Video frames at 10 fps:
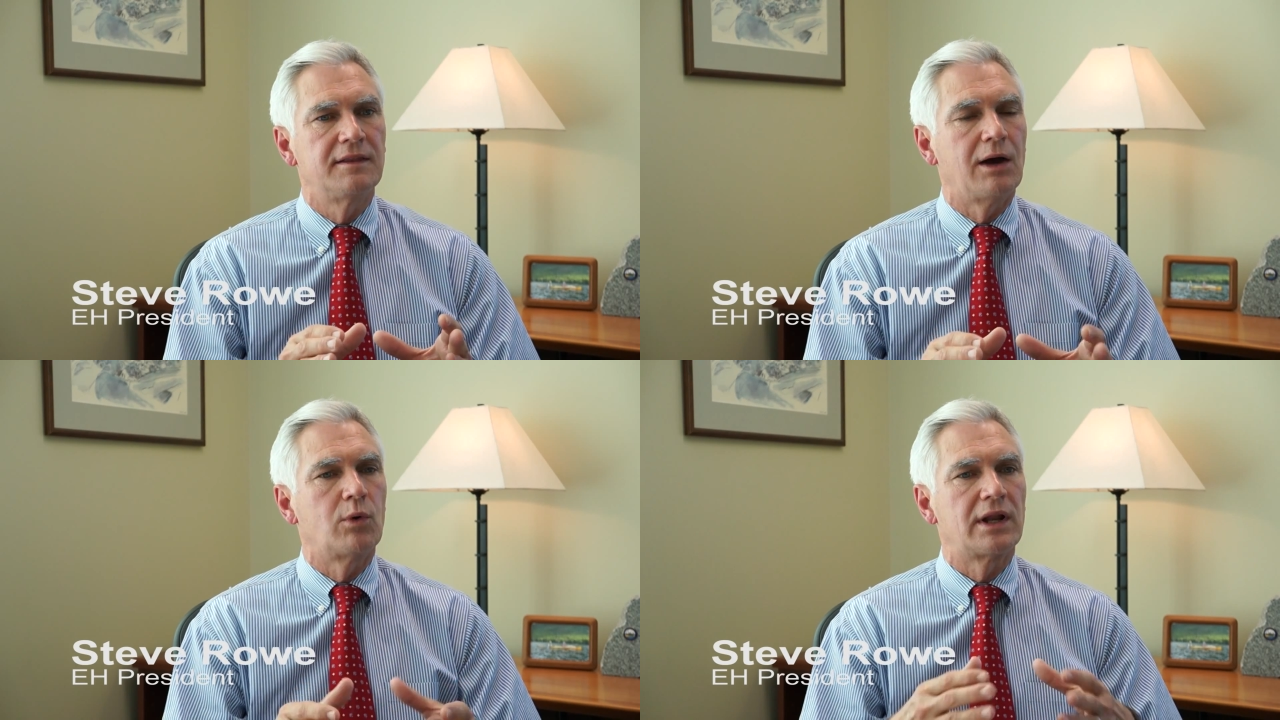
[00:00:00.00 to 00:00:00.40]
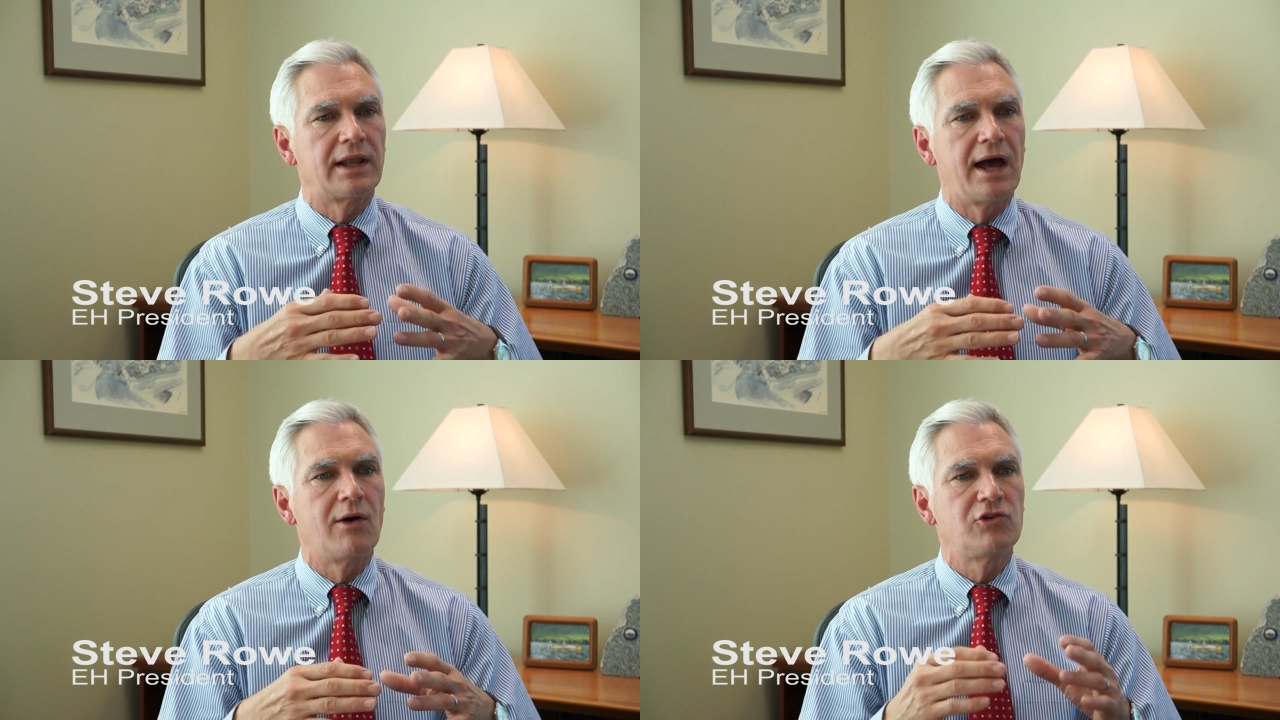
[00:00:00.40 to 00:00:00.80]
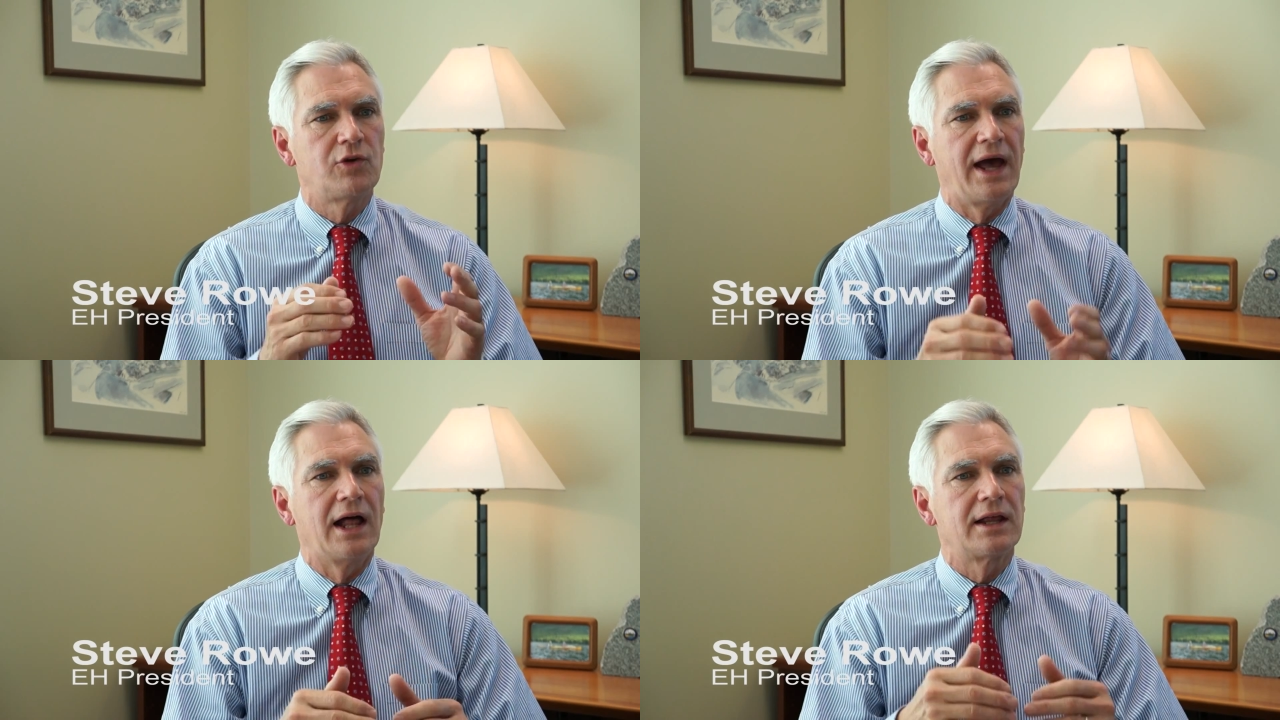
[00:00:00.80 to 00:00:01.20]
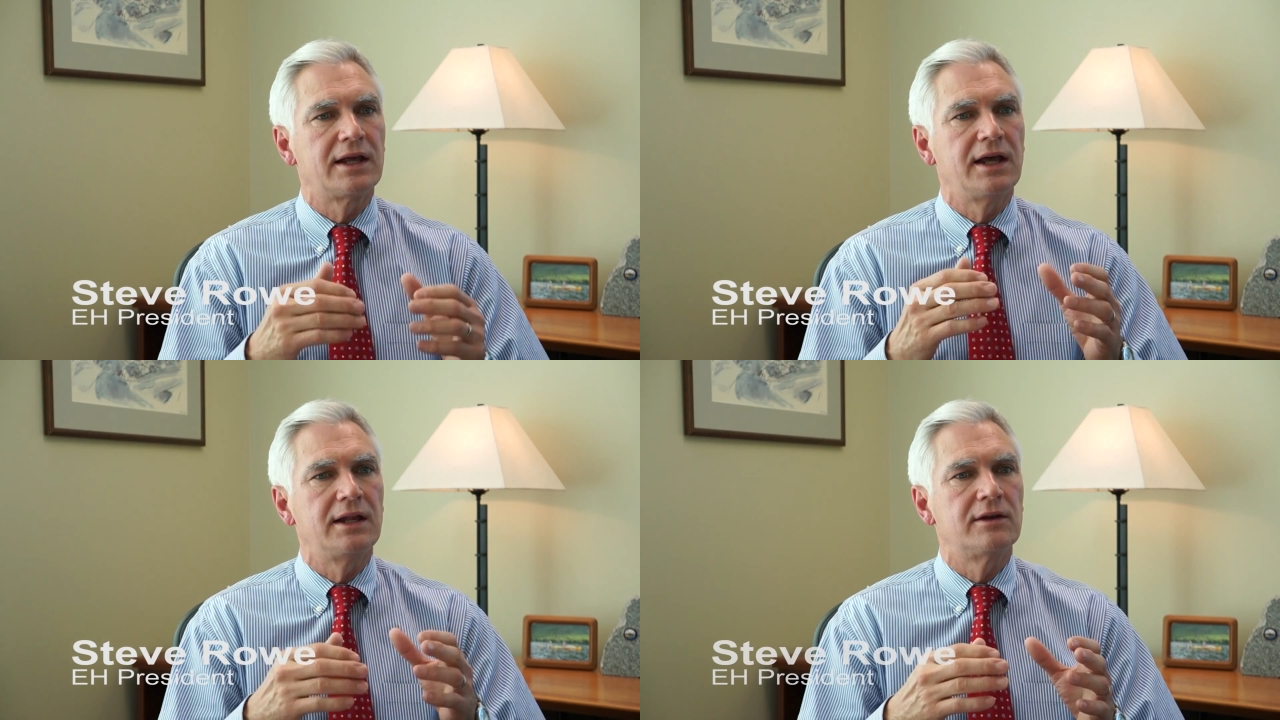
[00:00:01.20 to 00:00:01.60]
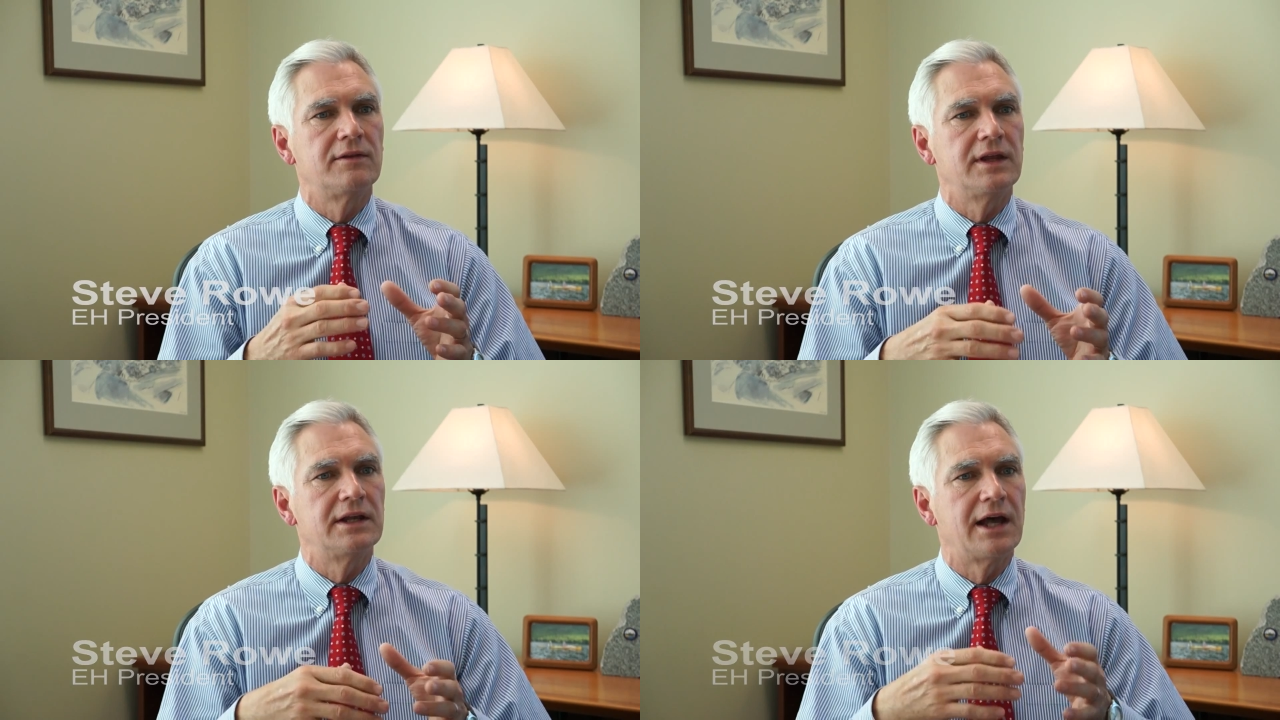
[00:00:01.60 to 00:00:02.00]
that will allow us to allocate
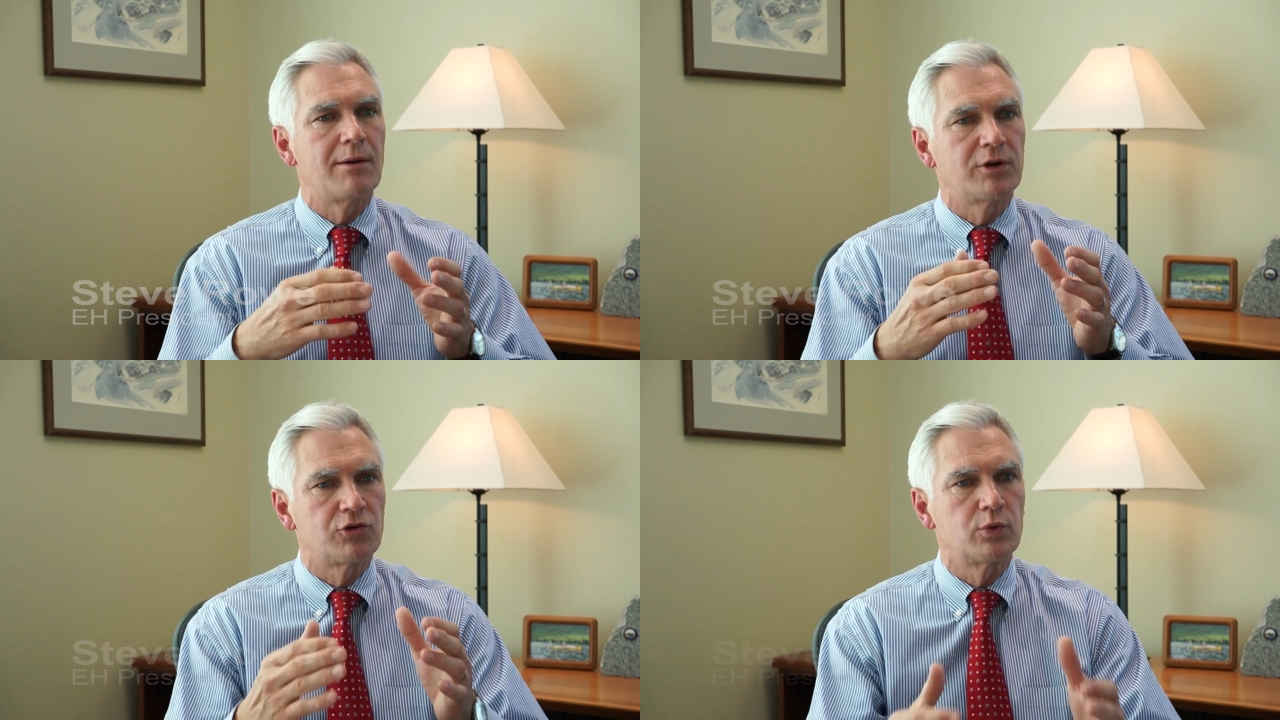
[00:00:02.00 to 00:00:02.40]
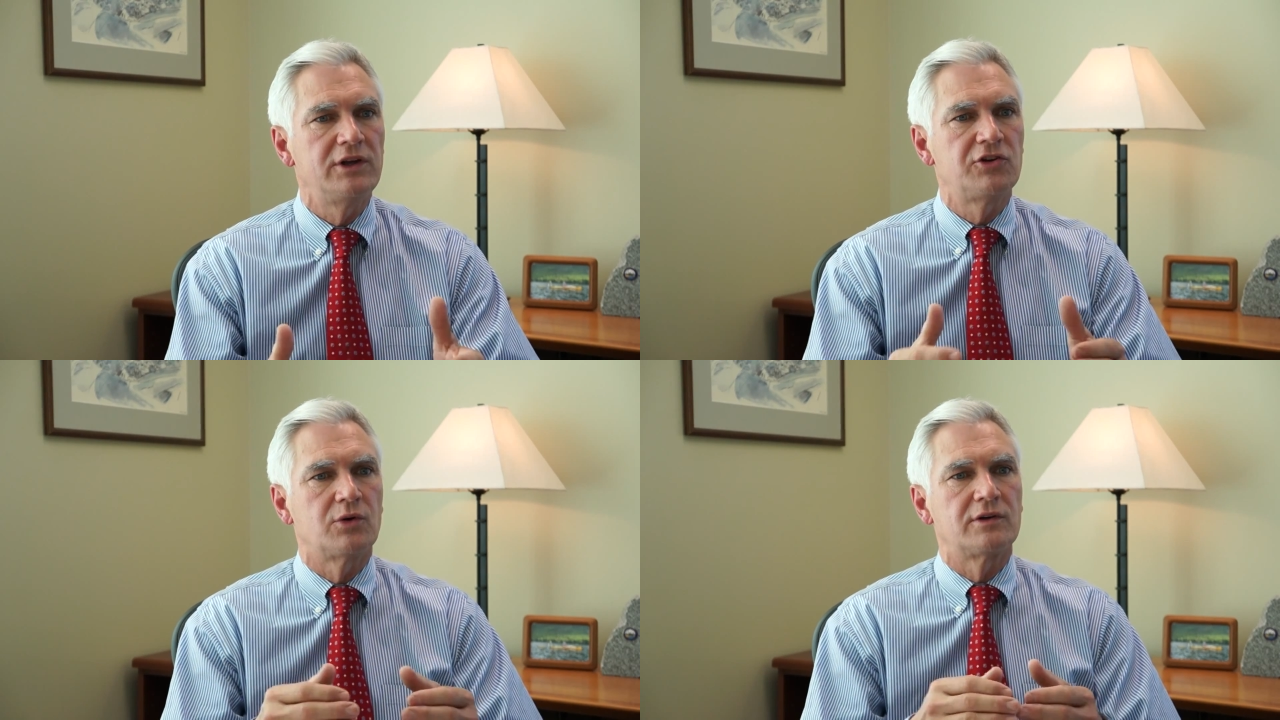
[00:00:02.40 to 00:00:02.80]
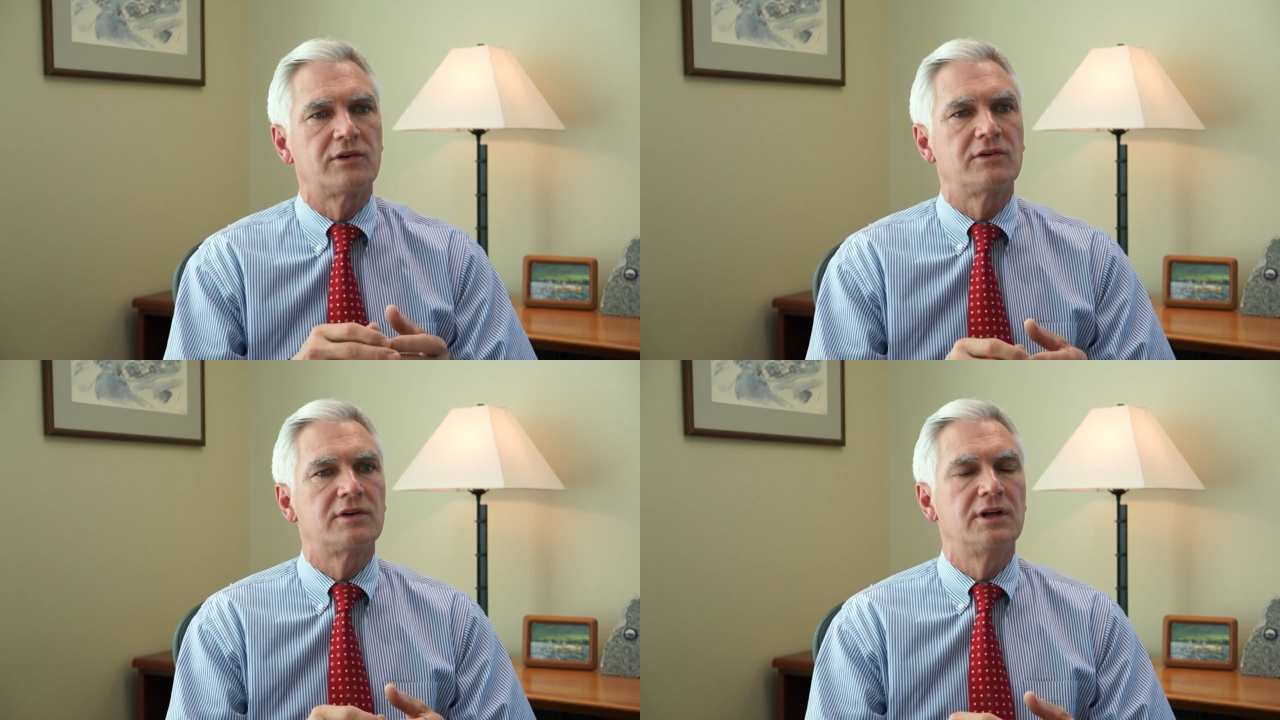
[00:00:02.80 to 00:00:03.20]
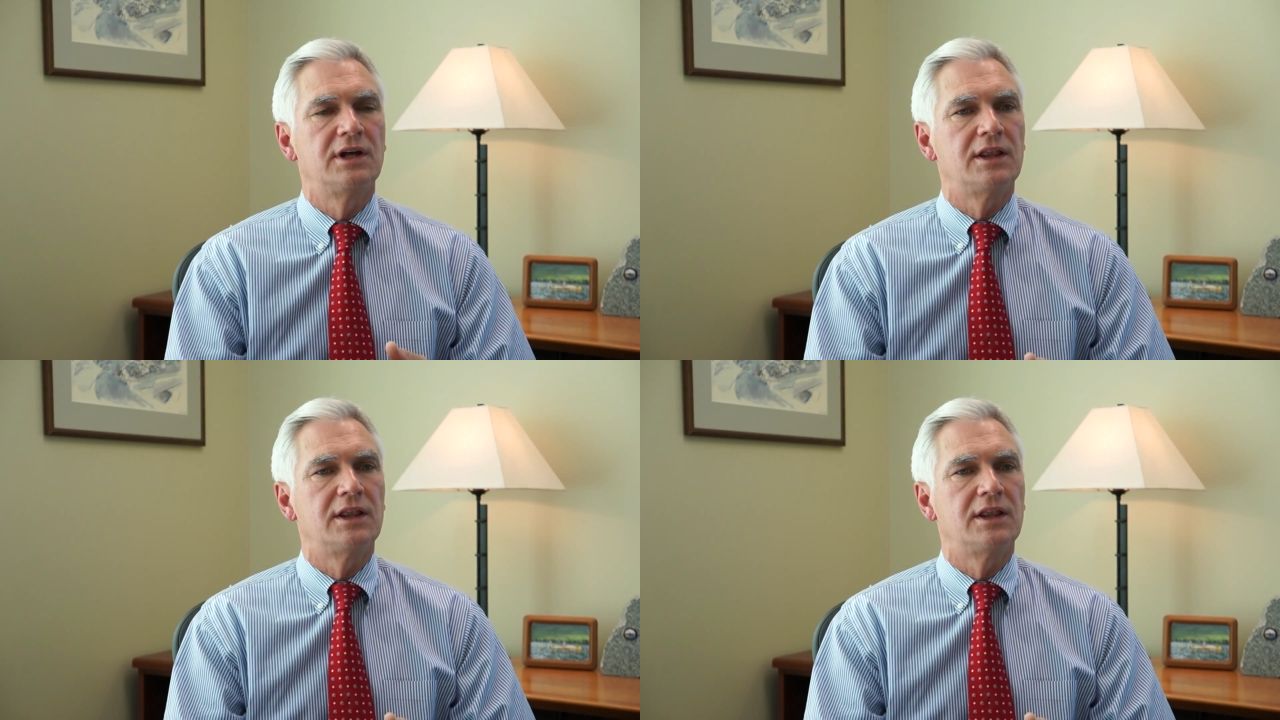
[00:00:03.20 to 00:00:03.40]
the endowment's resources